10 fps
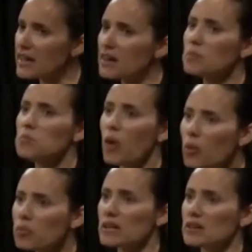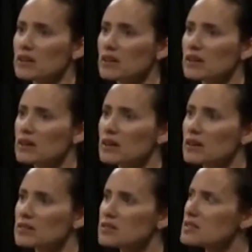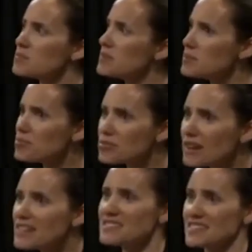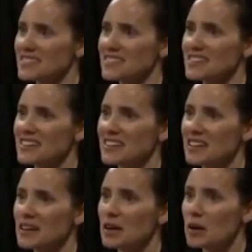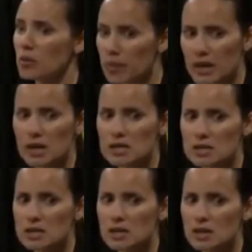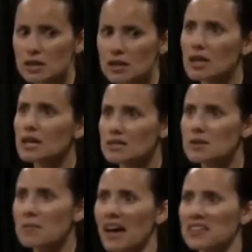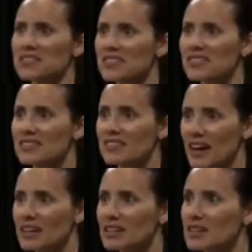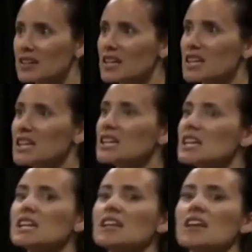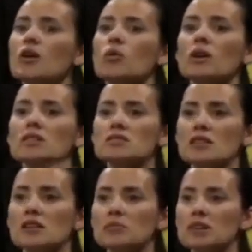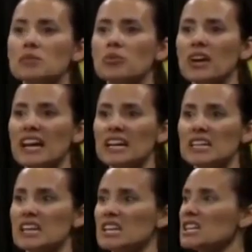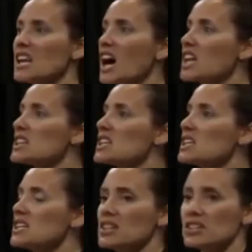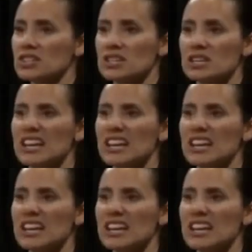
take a moment to be present, because it's a mess, right? What is the limbic brain? Non-linear,